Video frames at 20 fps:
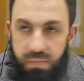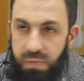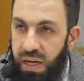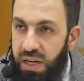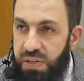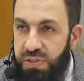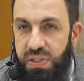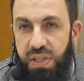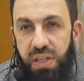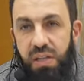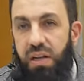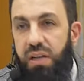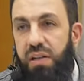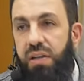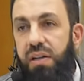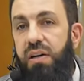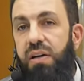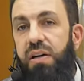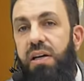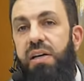asking
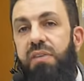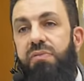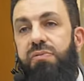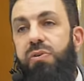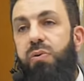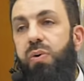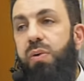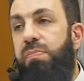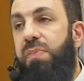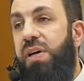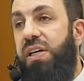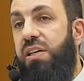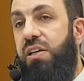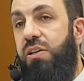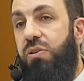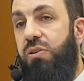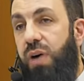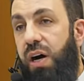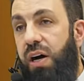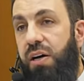Allah, everyone
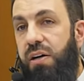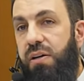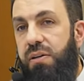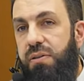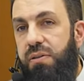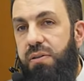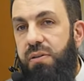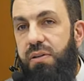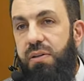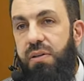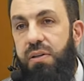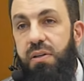making dua.